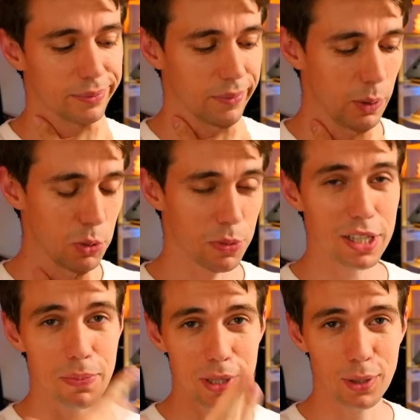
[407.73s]
Which
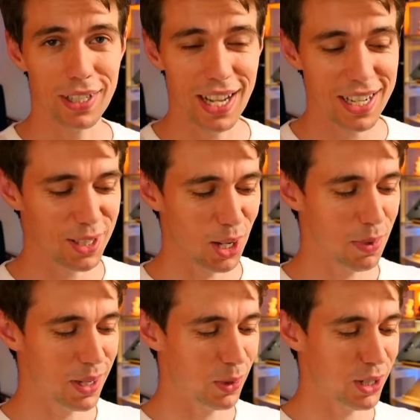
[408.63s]
brings me to the next
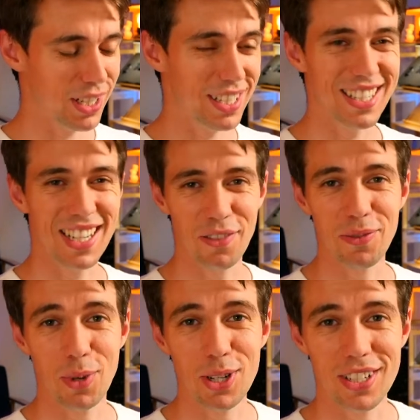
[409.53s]
topic, which is the state of
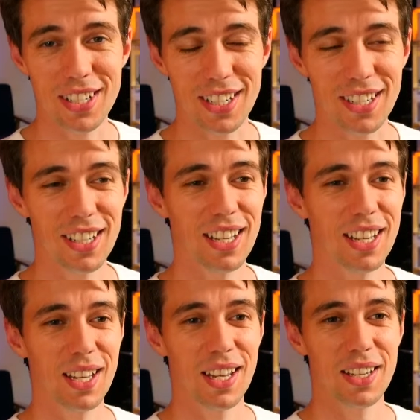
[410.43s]
emergency.
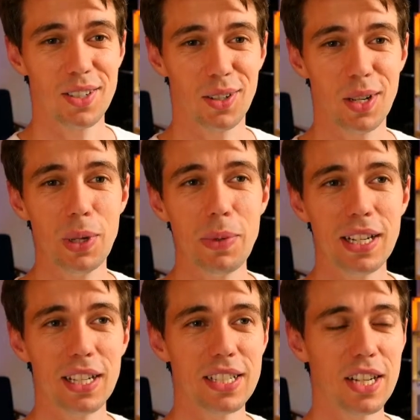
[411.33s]
So there will be
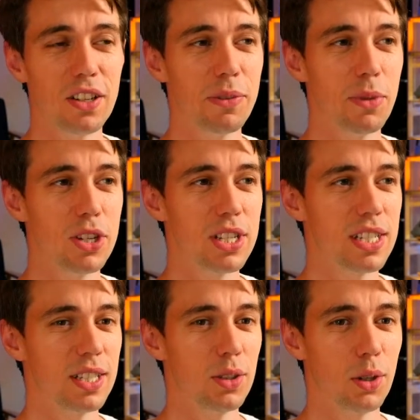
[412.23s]
another state of
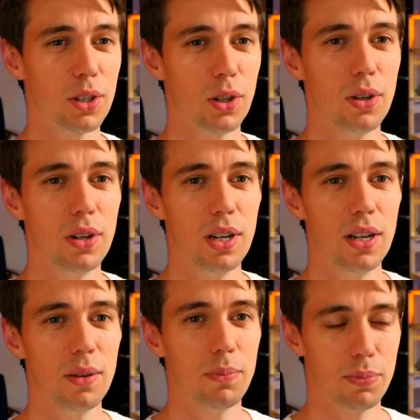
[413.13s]
emergency in Tokyo,
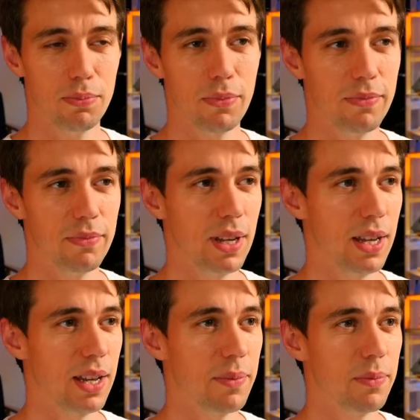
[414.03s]

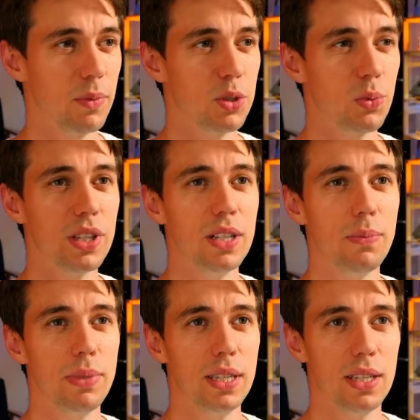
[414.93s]
which will
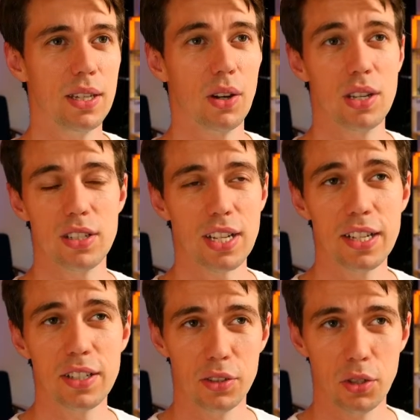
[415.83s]
be or is
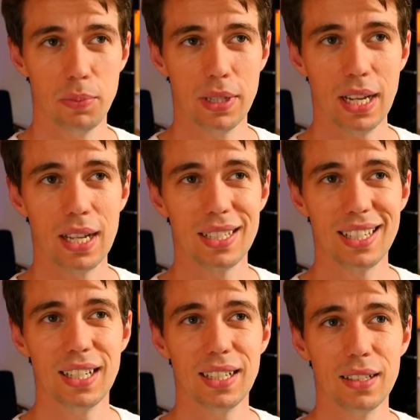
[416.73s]
scheduled to be
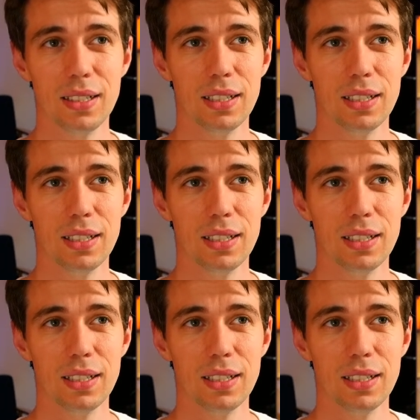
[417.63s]
until